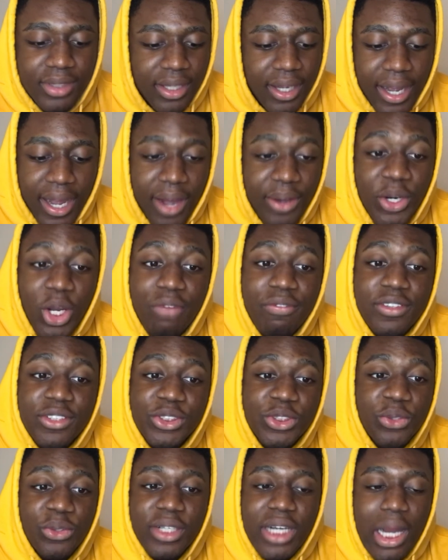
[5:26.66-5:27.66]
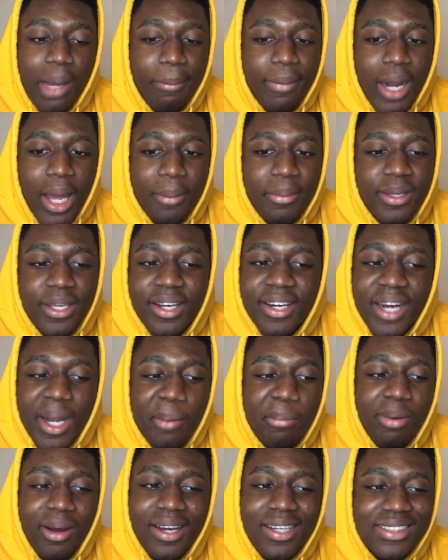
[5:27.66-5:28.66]
I don't know if it's true or not, but I've been hearing
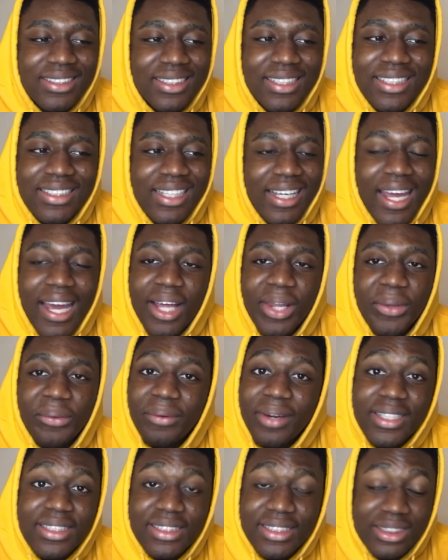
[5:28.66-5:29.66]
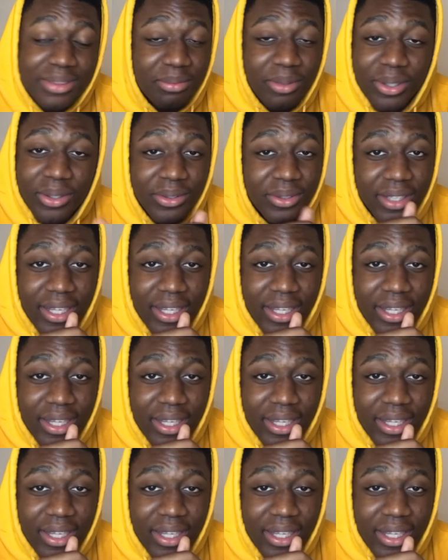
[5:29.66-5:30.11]
that Boston is like hella racist, bro.